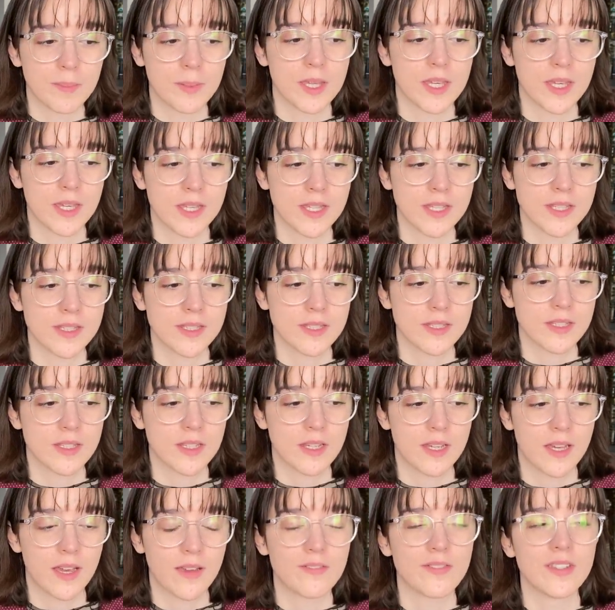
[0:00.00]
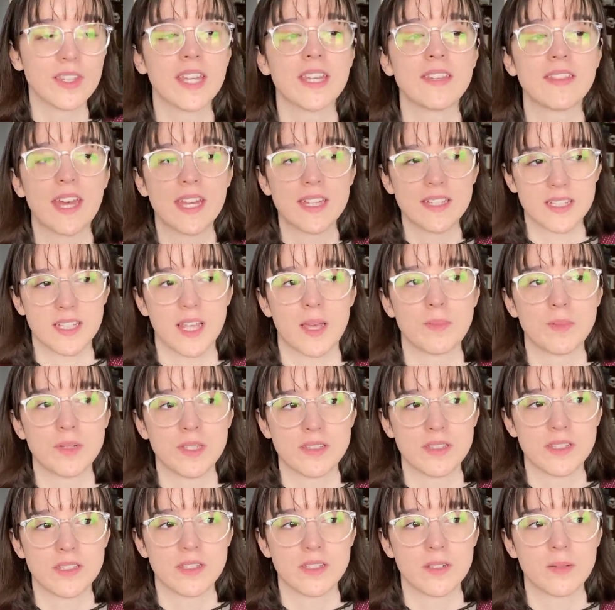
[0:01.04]
because I feel like that
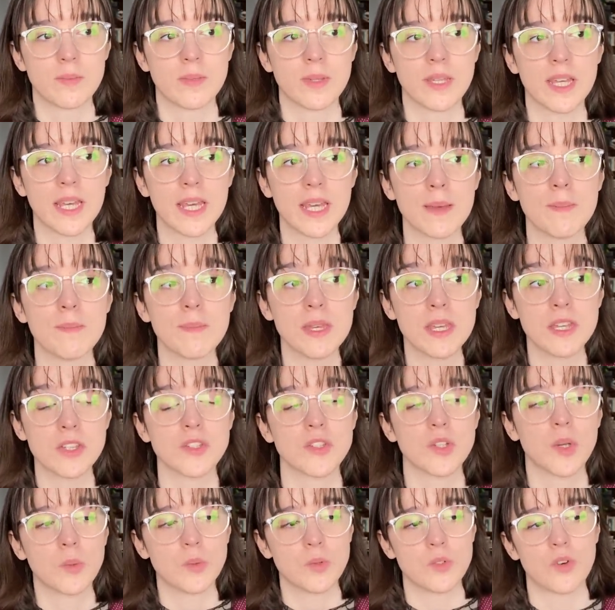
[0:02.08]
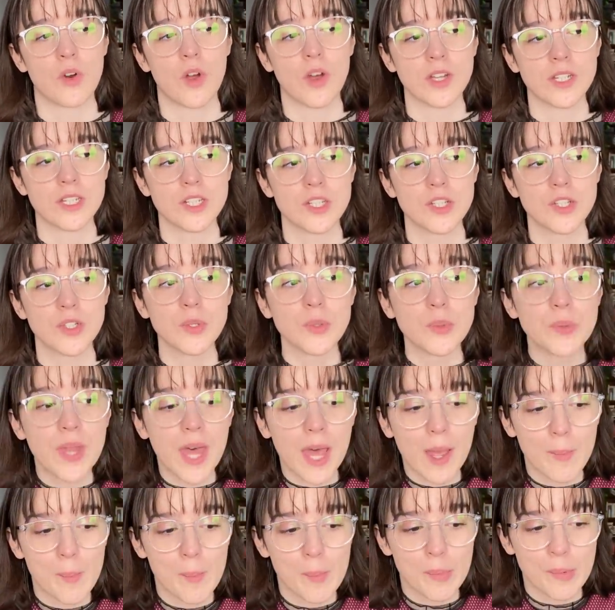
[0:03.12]
skepticism, him being so drawn to
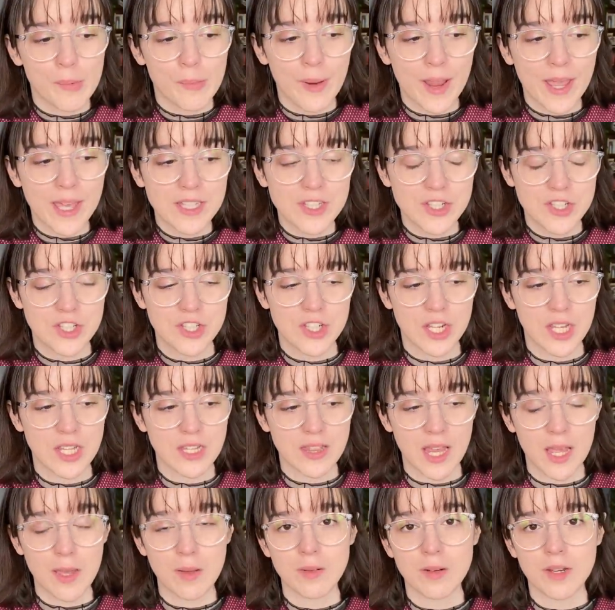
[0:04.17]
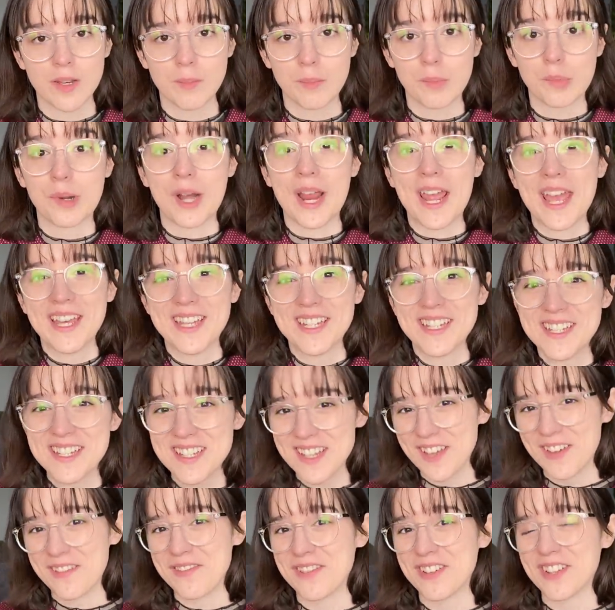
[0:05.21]
that branch and that brand
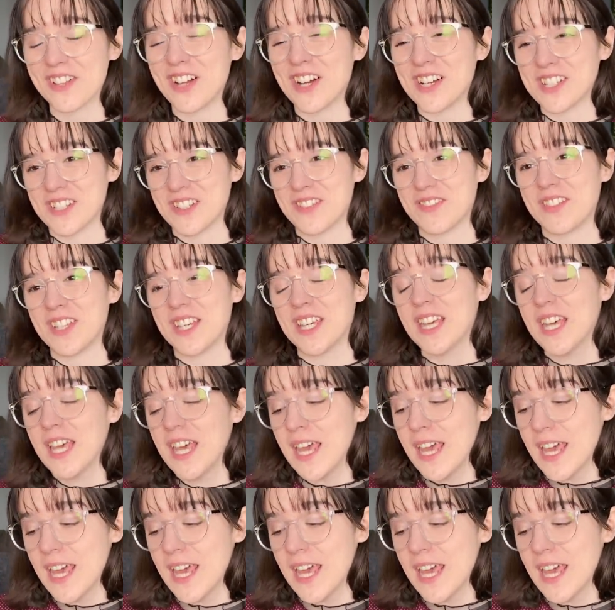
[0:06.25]
of philosophy,